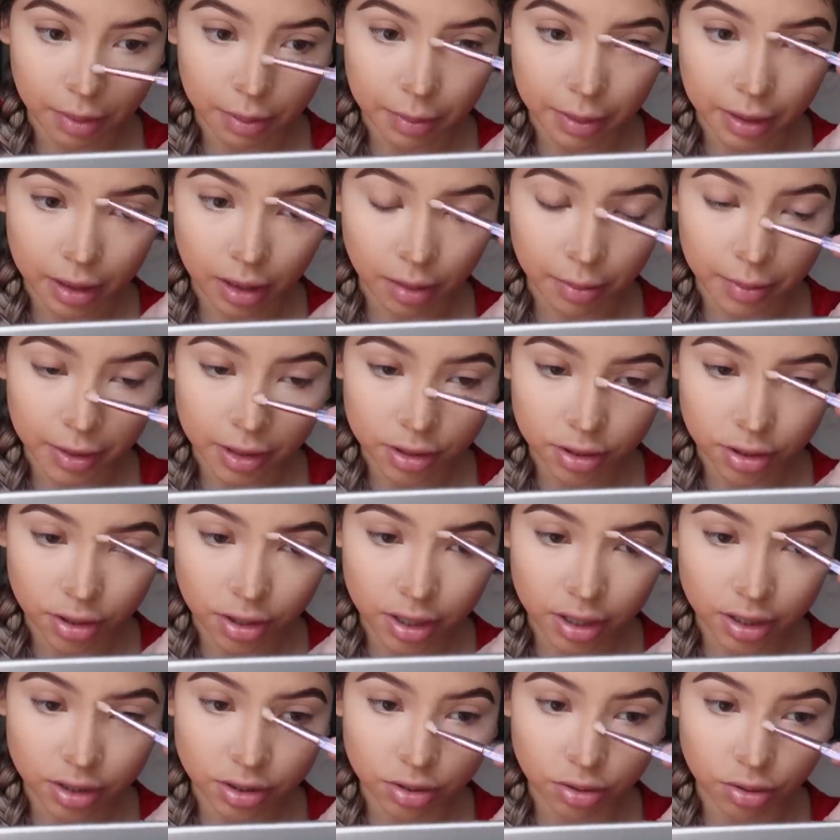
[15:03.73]
BBL, make
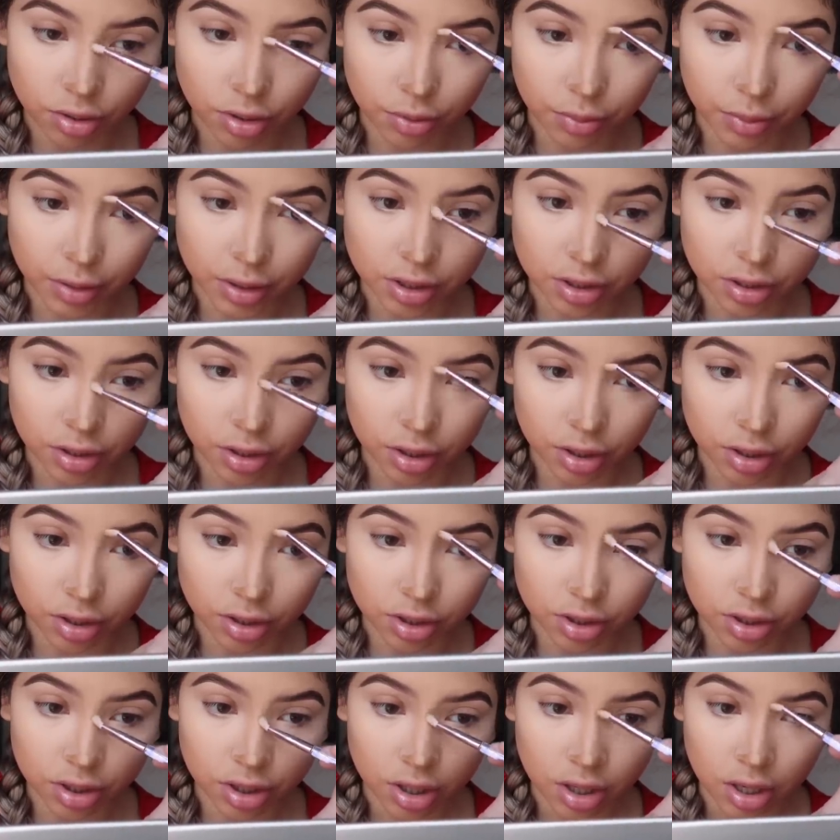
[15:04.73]
sure you guys do your
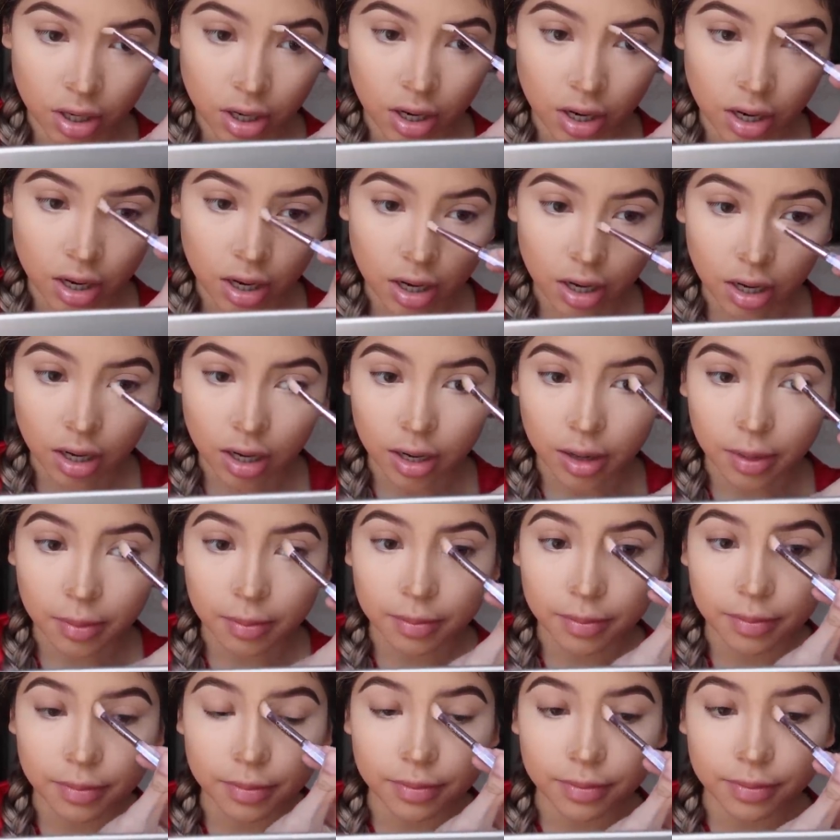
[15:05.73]
research
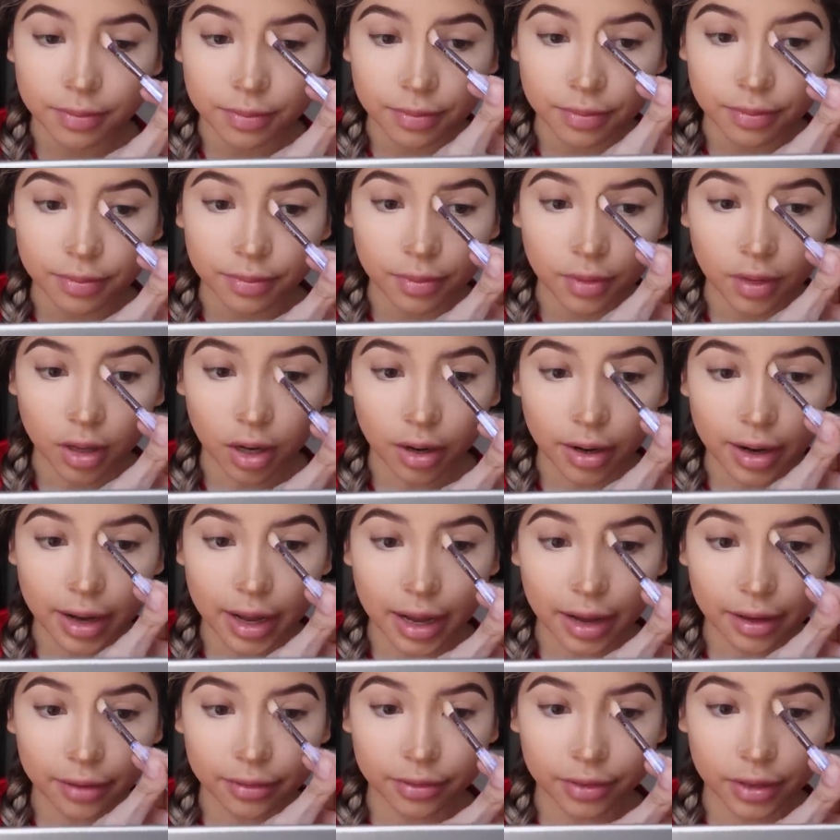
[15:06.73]
on
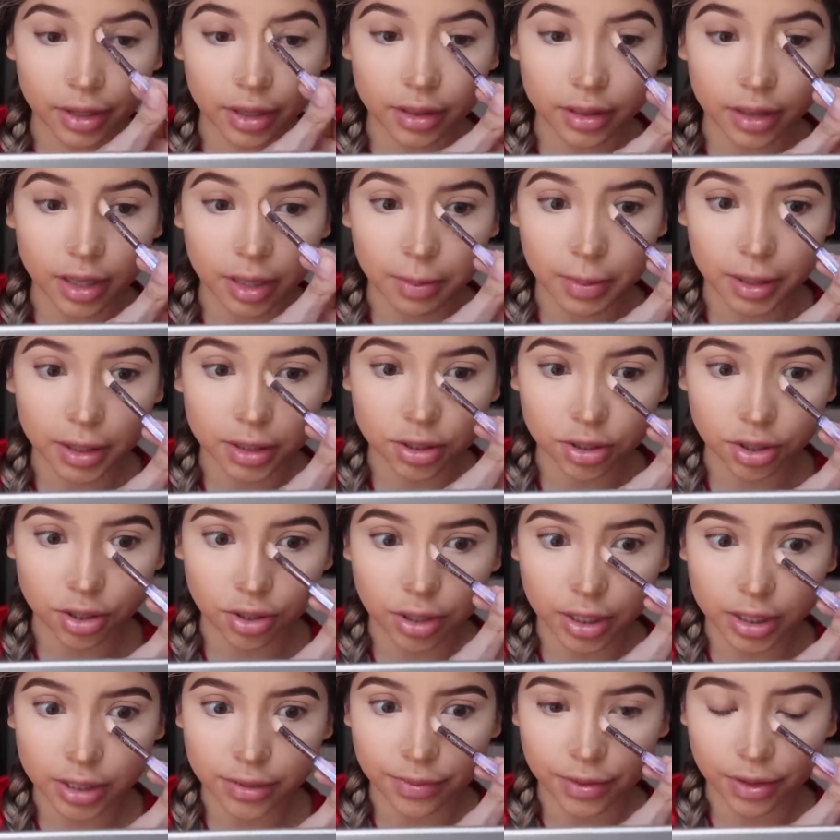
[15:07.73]
everything. Make sure
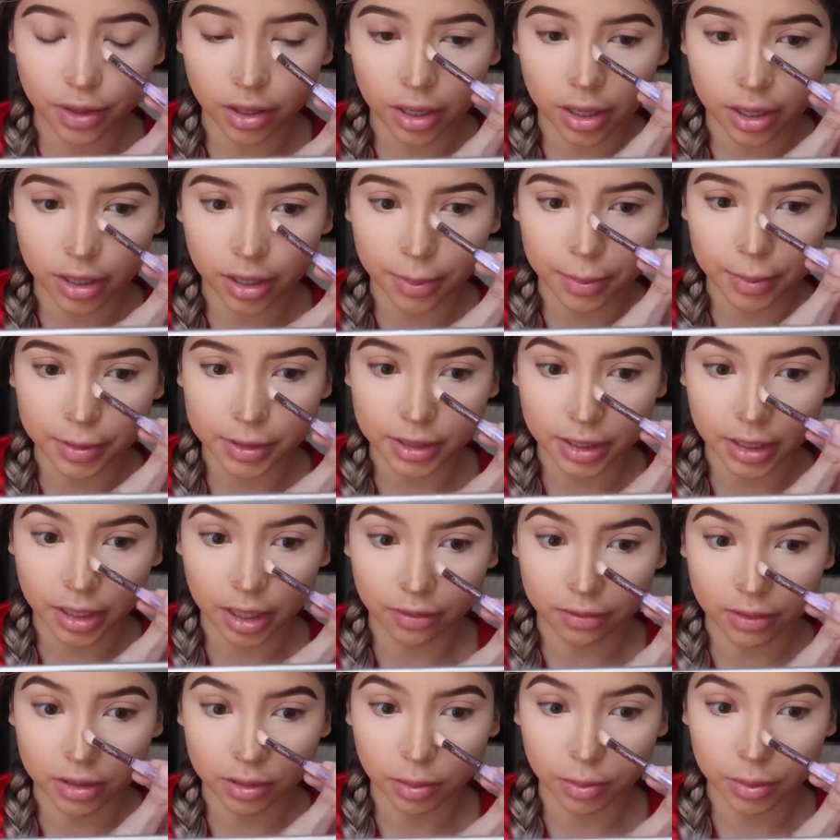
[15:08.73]
you guys feel 100%
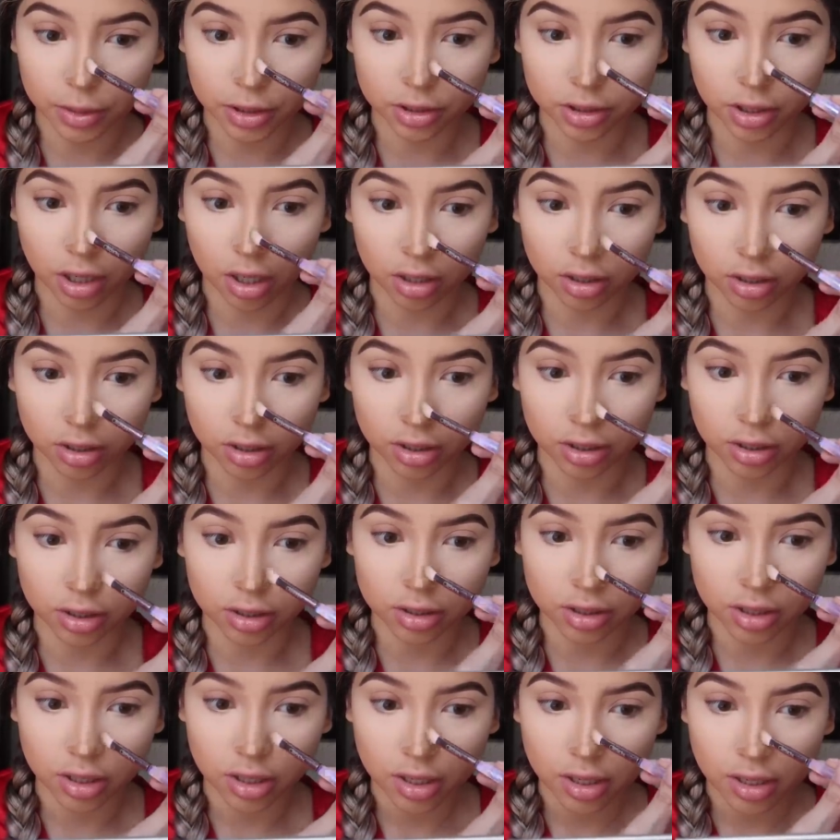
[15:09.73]
comfortable with your
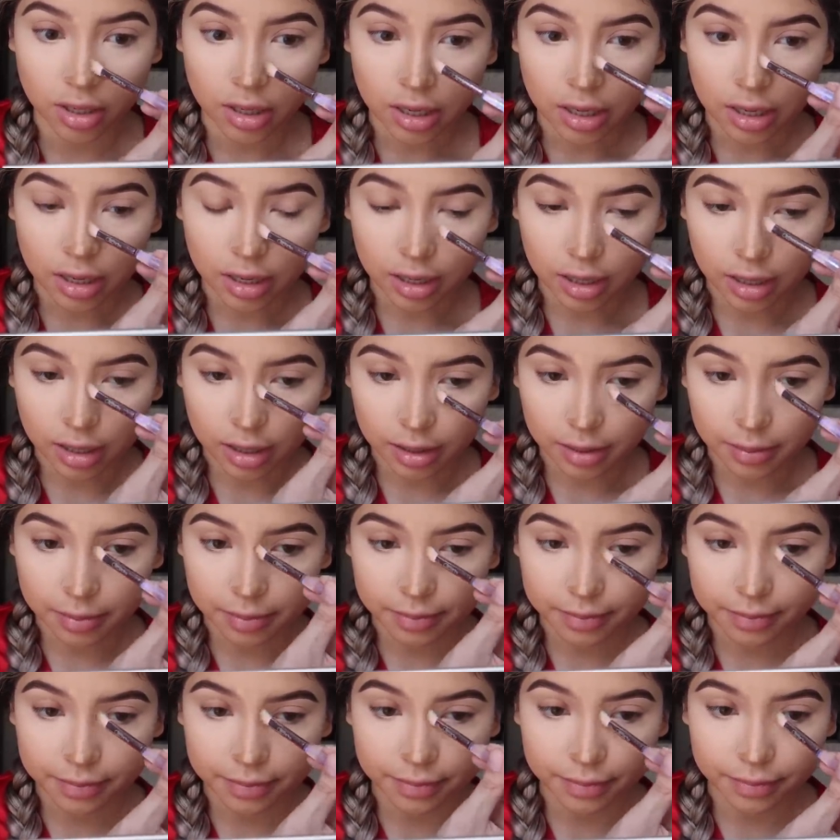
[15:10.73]
doctors.
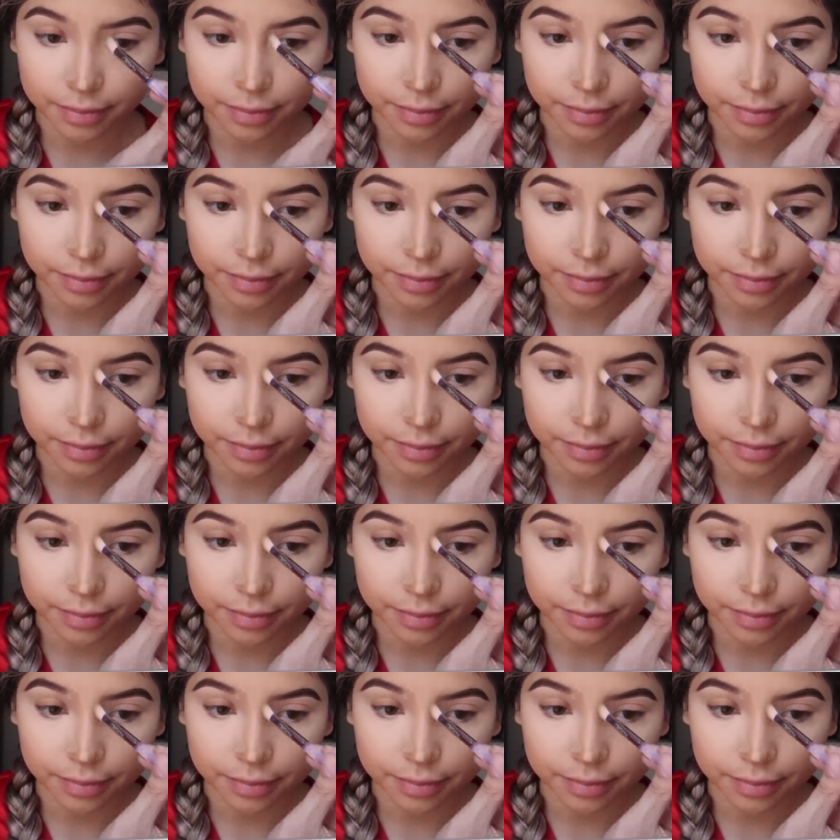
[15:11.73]
Yeah,